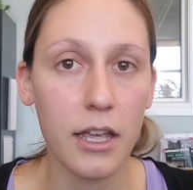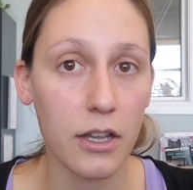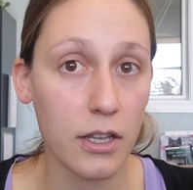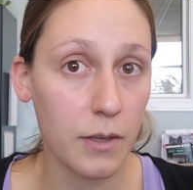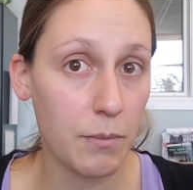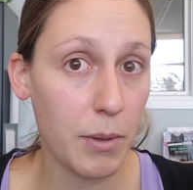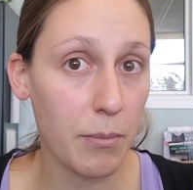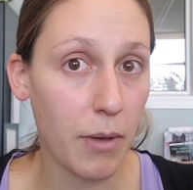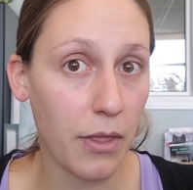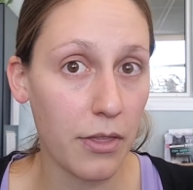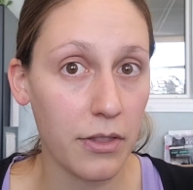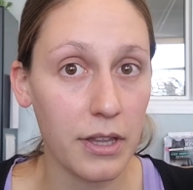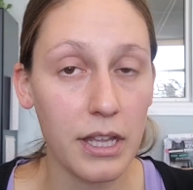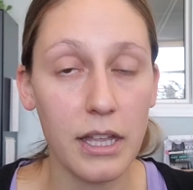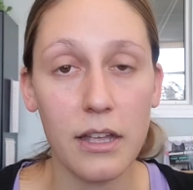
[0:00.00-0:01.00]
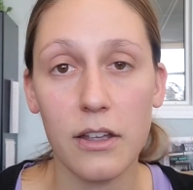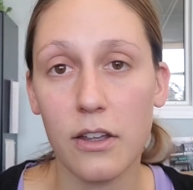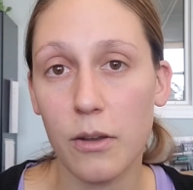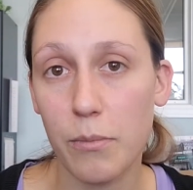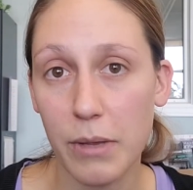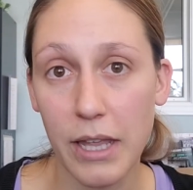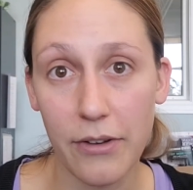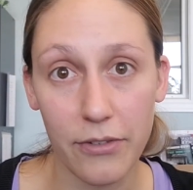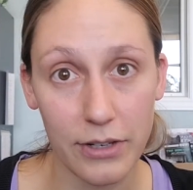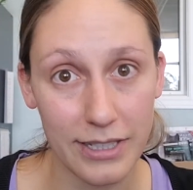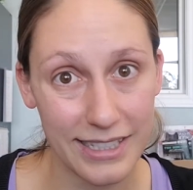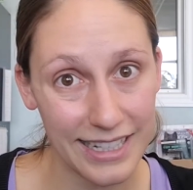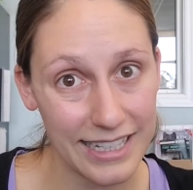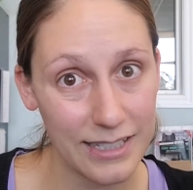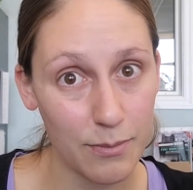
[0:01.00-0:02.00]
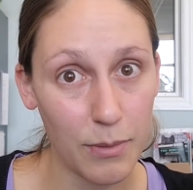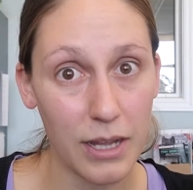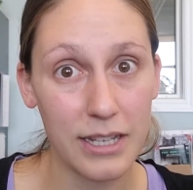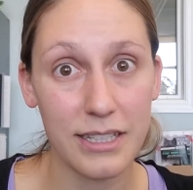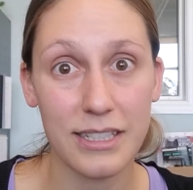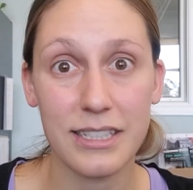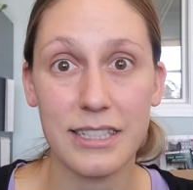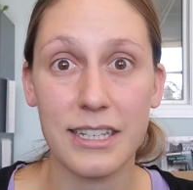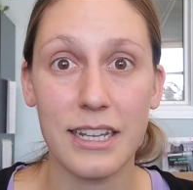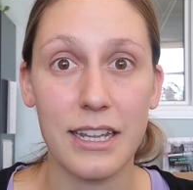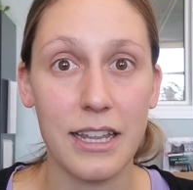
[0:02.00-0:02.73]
Could be monthly, could be every 6 months,